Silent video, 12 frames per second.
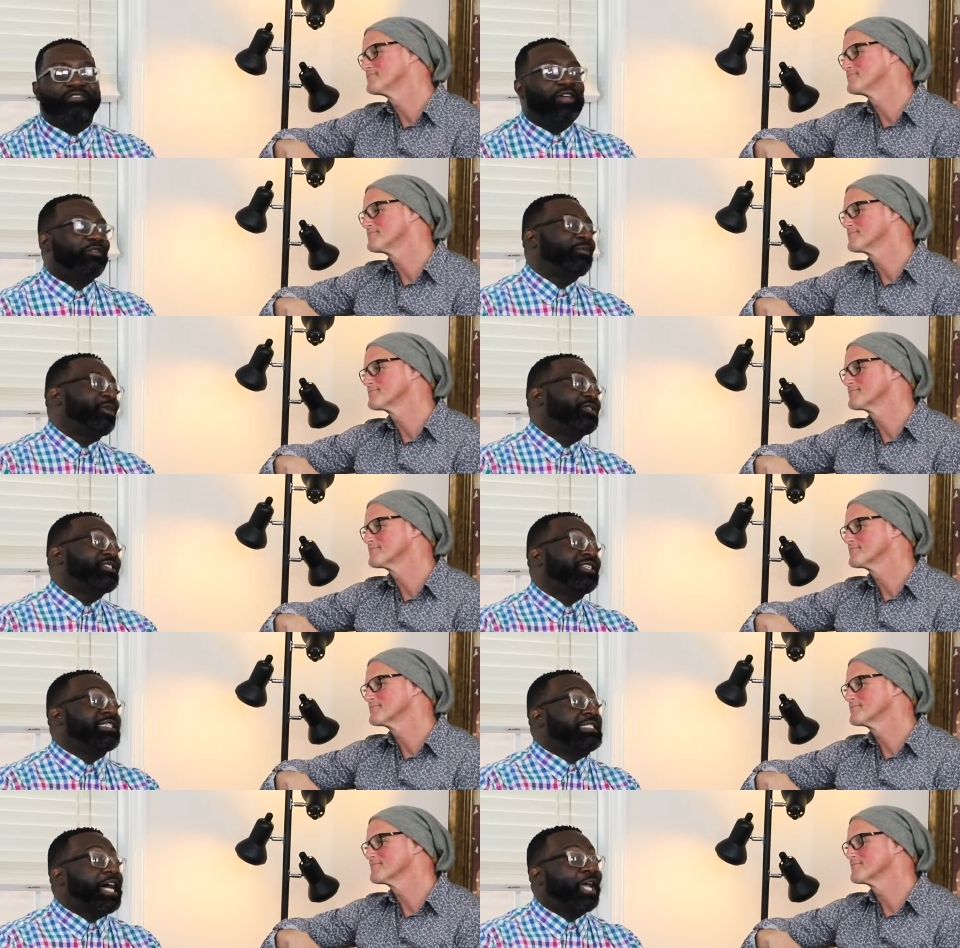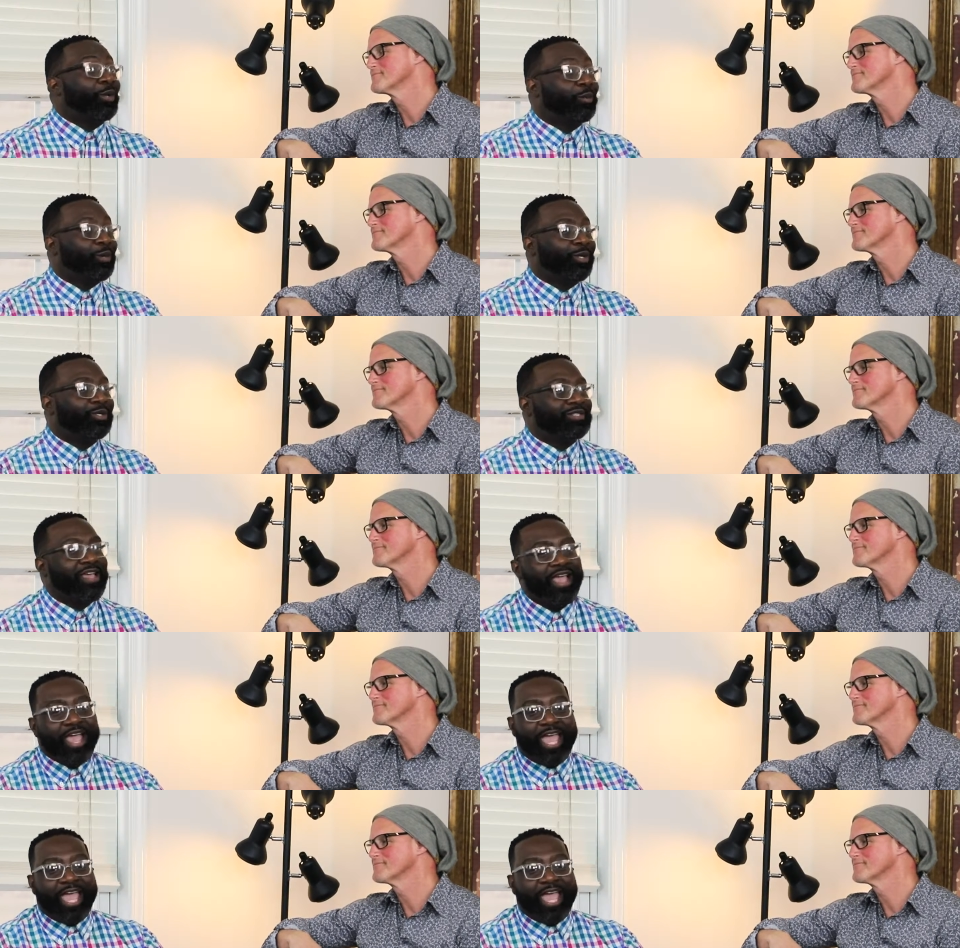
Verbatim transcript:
Speaker 1: favorite persons in the entire world.